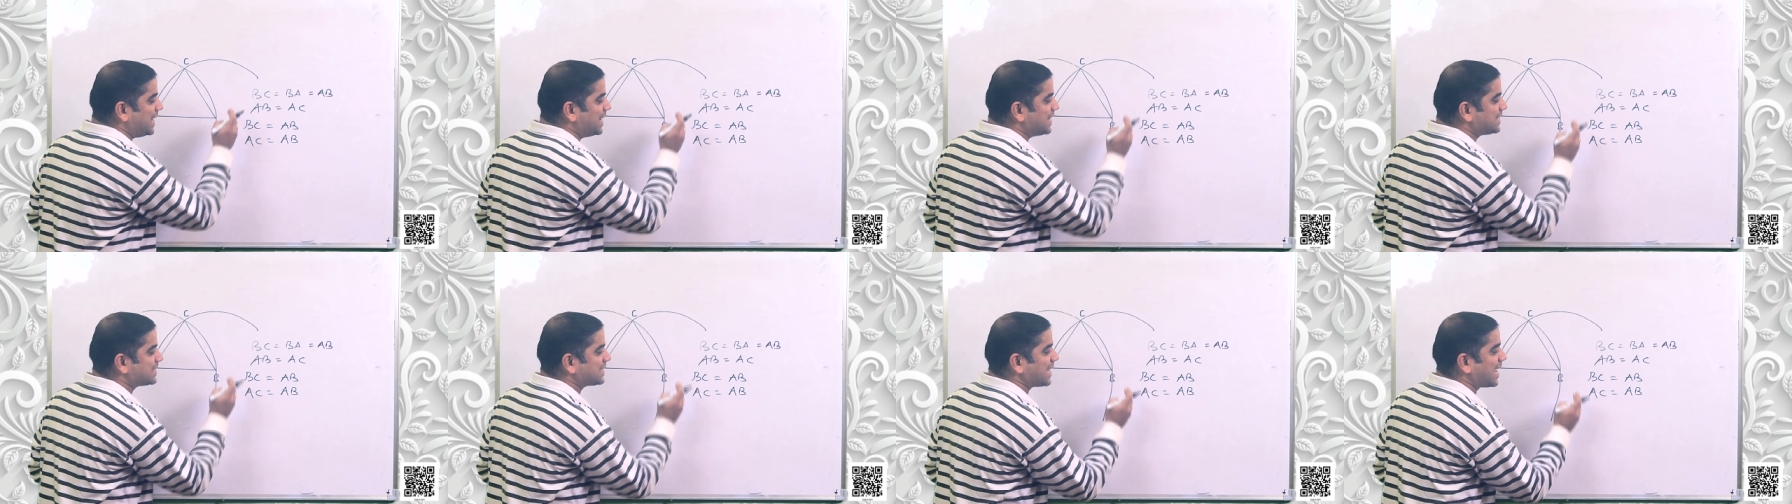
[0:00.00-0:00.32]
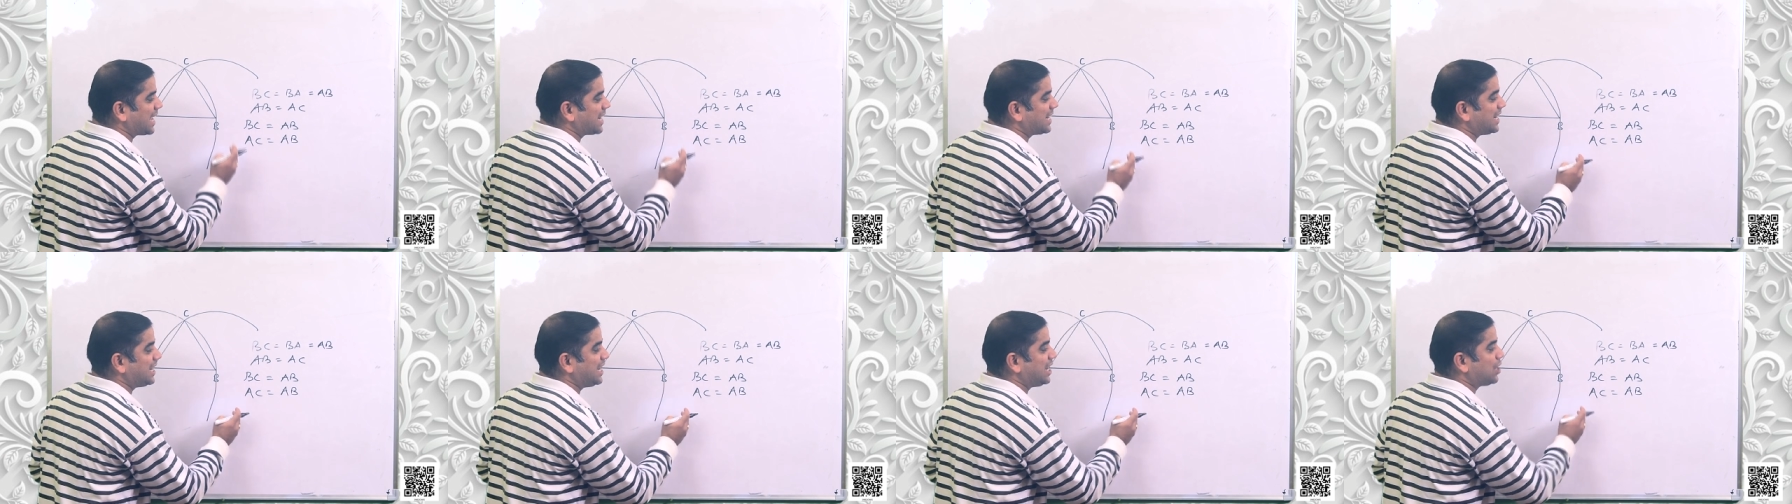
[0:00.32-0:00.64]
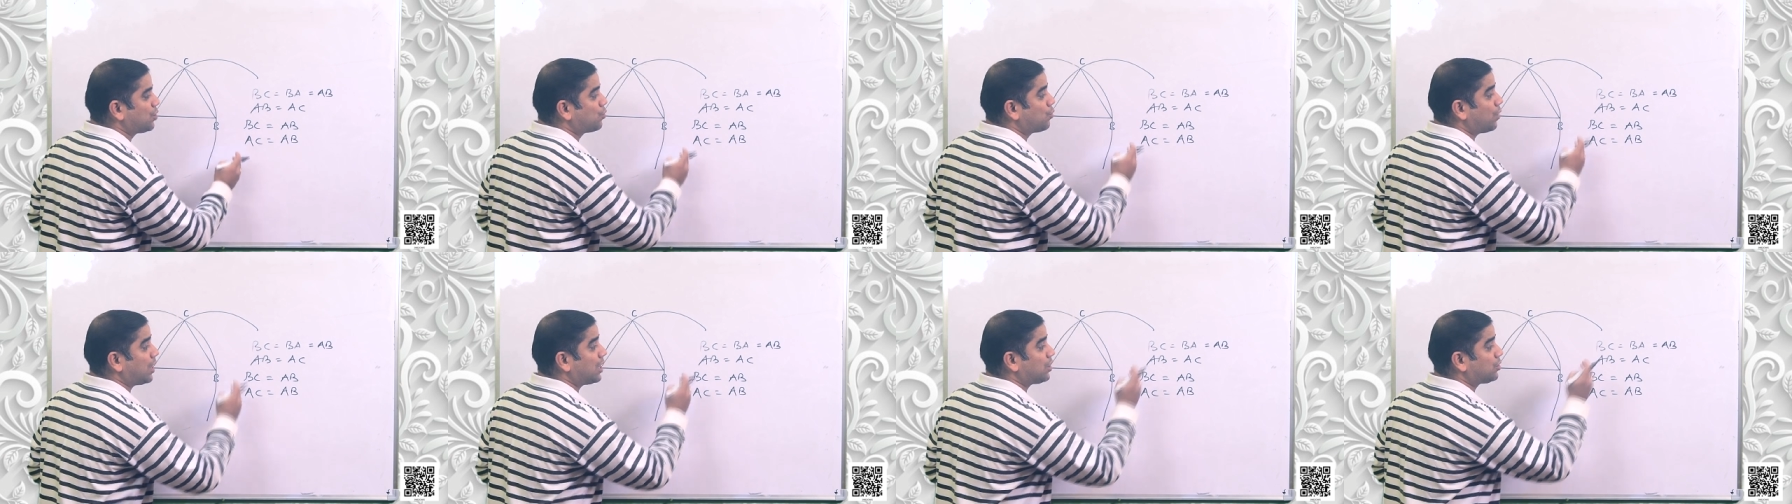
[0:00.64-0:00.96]
things are
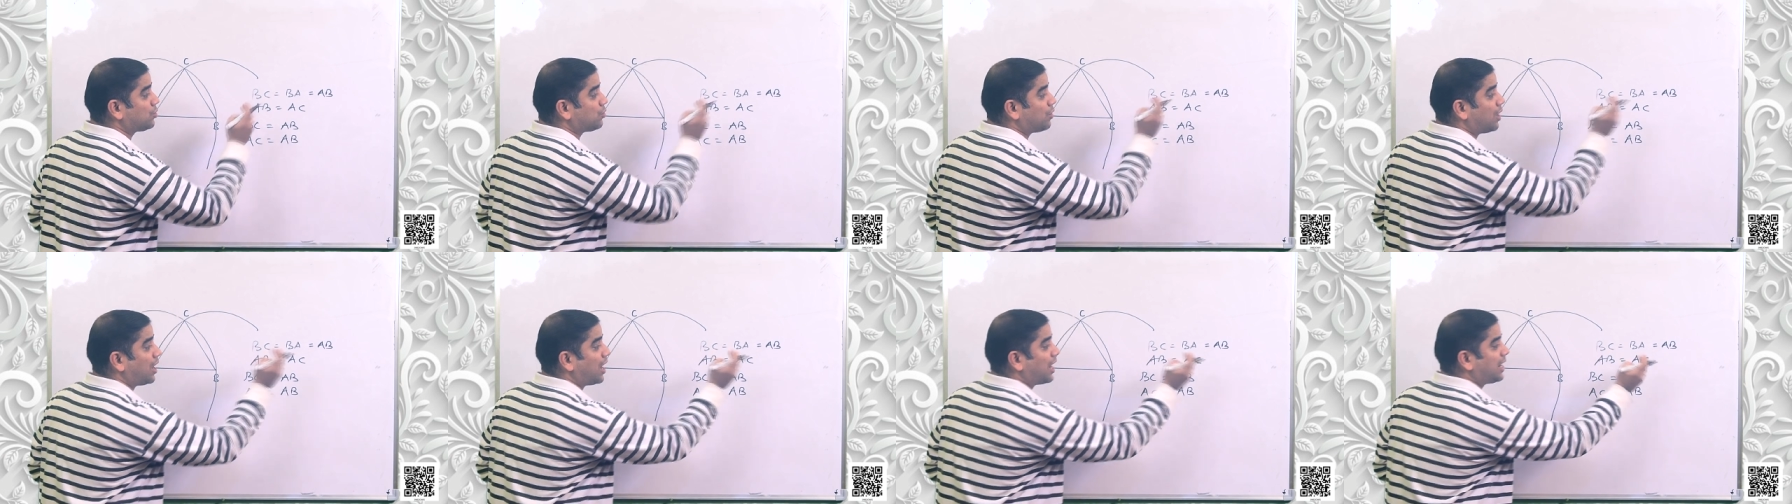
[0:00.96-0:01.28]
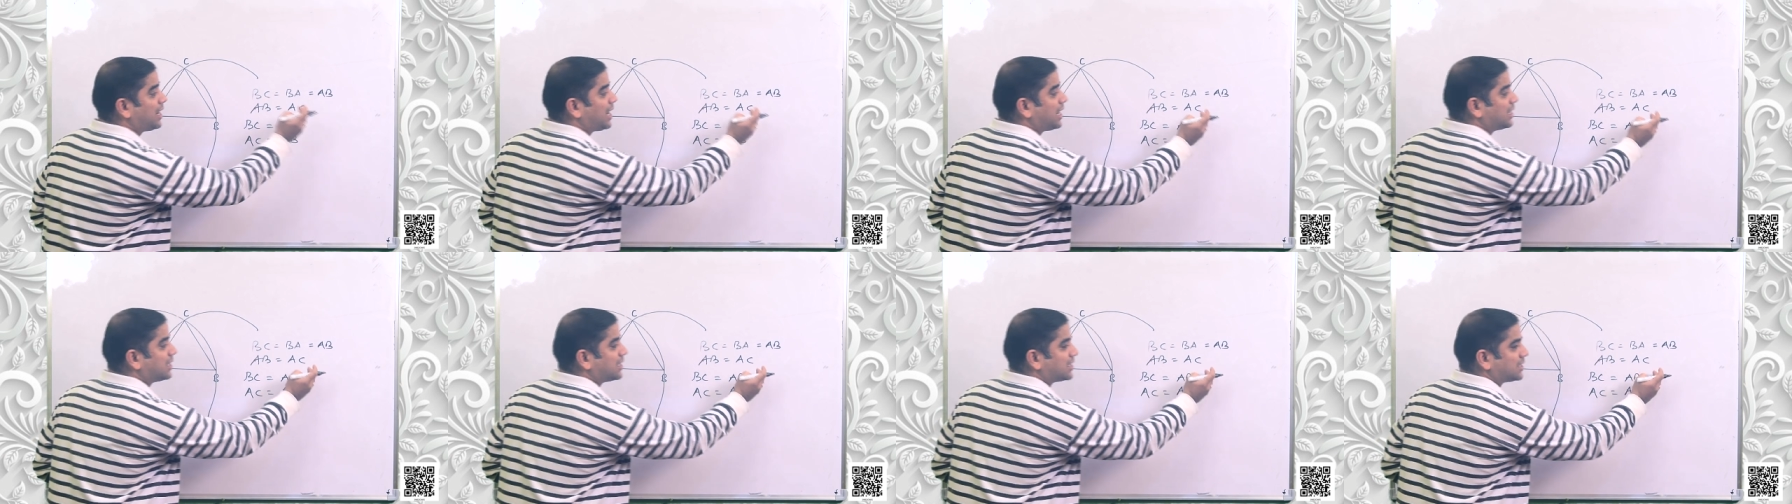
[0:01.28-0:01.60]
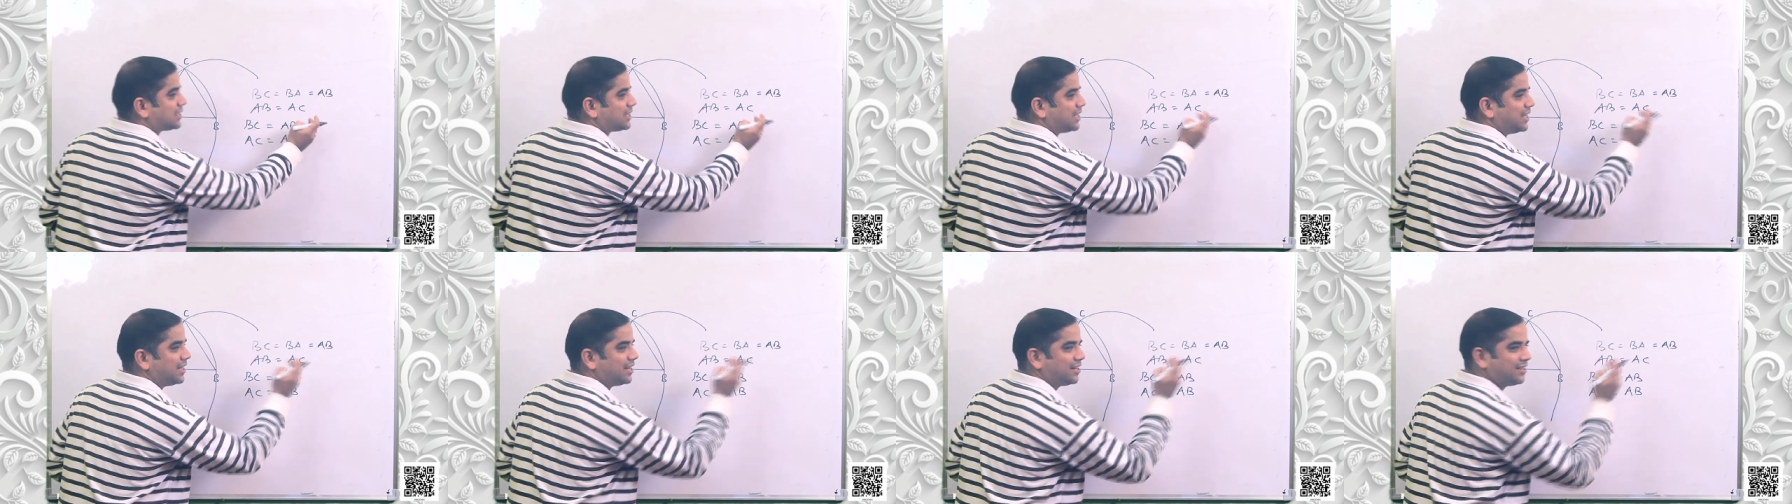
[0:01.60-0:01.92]
equal to
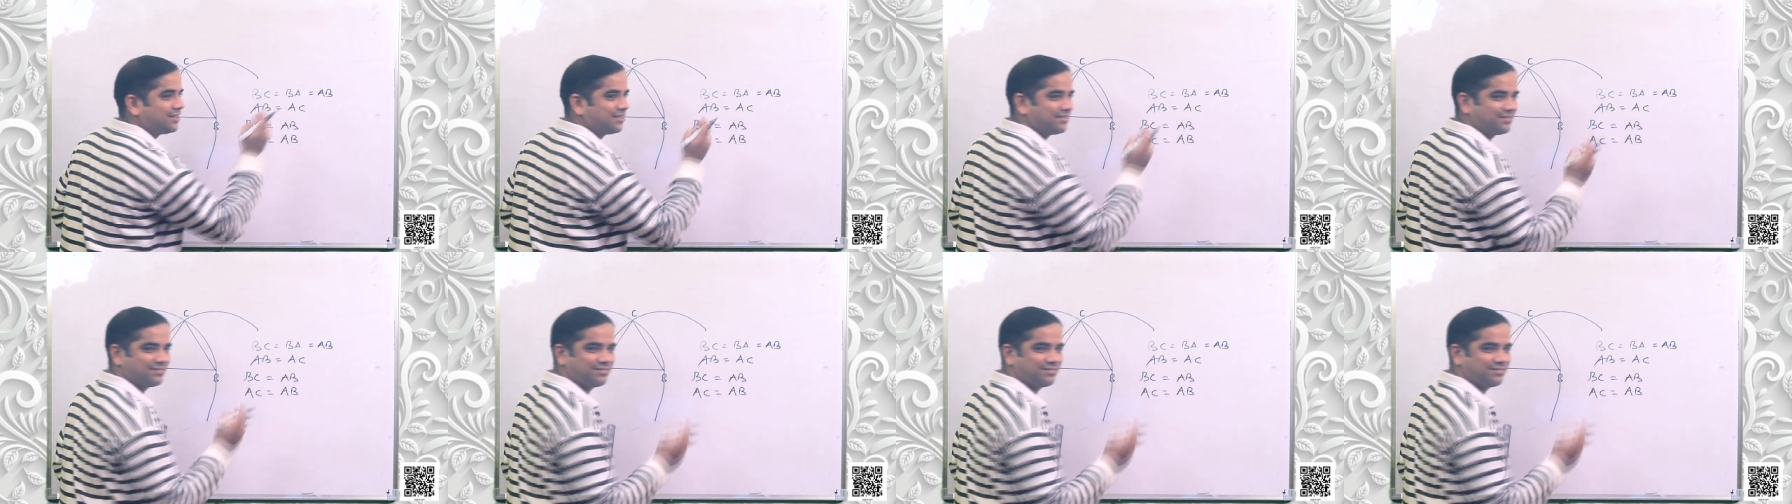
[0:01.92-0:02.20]
another thing,